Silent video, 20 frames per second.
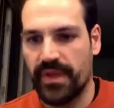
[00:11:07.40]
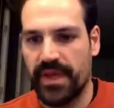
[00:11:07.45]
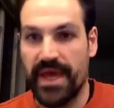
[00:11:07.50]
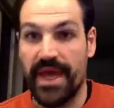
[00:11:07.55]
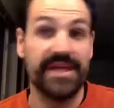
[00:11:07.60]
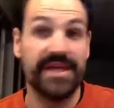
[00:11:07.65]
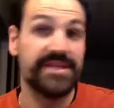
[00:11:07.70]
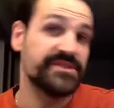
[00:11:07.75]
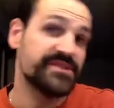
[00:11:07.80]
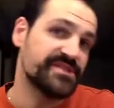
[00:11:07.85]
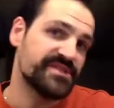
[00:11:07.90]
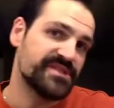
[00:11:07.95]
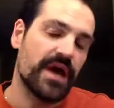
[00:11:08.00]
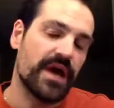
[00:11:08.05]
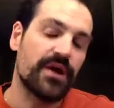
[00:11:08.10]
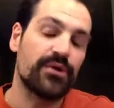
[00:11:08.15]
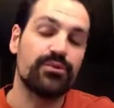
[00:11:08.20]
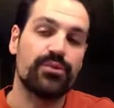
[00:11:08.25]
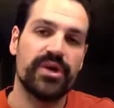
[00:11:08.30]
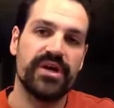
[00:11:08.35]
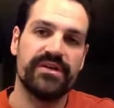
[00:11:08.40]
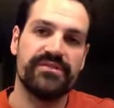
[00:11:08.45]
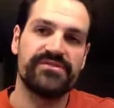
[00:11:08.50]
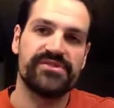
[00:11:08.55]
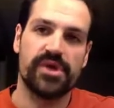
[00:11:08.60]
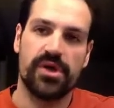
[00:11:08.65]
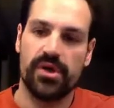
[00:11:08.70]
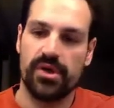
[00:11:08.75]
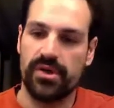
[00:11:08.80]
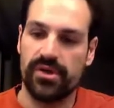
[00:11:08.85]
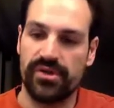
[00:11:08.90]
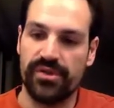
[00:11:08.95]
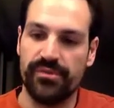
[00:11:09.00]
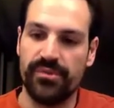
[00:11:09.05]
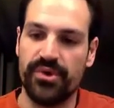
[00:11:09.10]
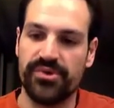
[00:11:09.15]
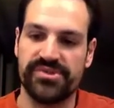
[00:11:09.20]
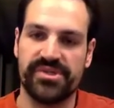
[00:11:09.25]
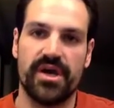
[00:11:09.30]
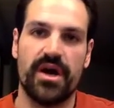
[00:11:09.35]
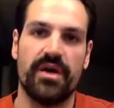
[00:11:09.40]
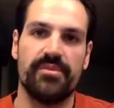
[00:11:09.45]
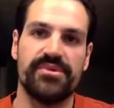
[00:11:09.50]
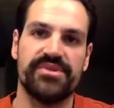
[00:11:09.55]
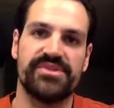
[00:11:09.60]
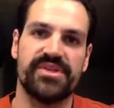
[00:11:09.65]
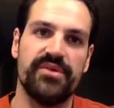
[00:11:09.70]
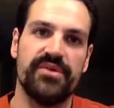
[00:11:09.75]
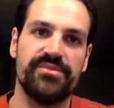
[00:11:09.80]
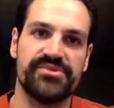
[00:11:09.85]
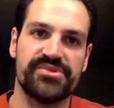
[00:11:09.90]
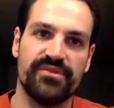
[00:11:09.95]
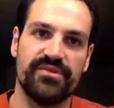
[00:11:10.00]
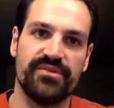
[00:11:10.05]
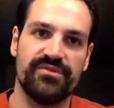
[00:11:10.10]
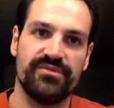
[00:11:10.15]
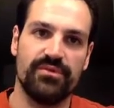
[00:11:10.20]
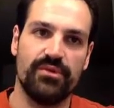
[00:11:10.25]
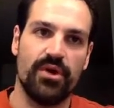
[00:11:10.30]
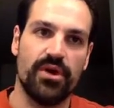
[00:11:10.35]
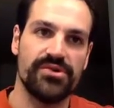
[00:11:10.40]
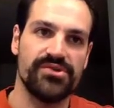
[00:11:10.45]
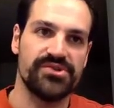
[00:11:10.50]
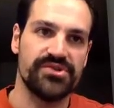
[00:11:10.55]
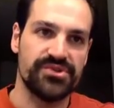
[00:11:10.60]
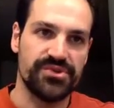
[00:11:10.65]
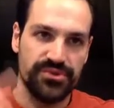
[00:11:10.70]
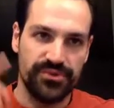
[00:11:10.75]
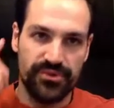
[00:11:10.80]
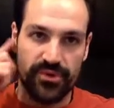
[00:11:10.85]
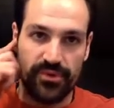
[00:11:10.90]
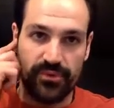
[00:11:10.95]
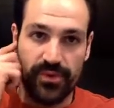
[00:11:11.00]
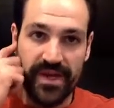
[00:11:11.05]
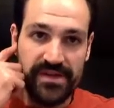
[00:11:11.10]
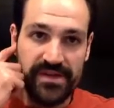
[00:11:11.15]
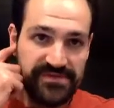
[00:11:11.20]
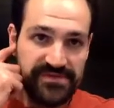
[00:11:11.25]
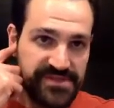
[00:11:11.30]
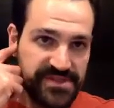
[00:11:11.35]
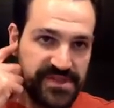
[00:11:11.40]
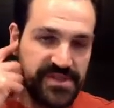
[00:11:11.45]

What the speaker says: And sound waves are the most common types of longitudinal waves.